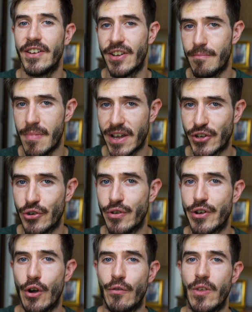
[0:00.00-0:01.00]
to make sure
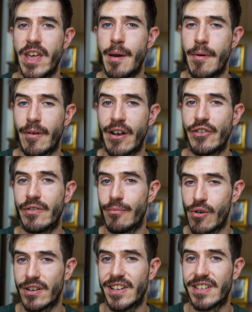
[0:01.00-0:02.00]
you go through the immigration
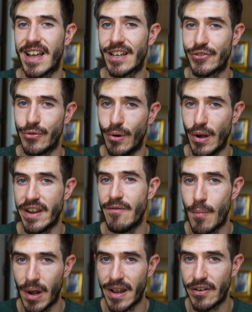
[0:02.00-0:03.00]
process as you leave
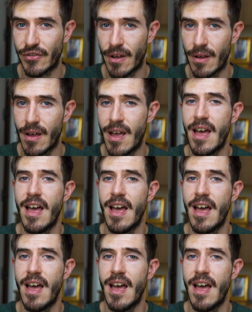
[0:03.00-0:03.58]
Malaysia.